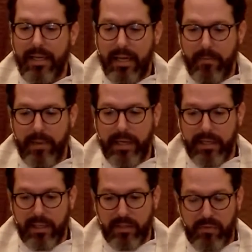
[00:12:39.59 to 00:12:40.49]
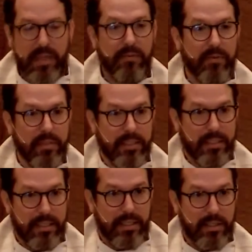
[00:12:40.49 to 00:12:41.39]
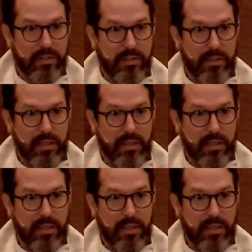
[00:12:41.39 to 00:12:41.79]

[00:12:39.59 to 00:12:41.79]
And by God's faithfulness to us,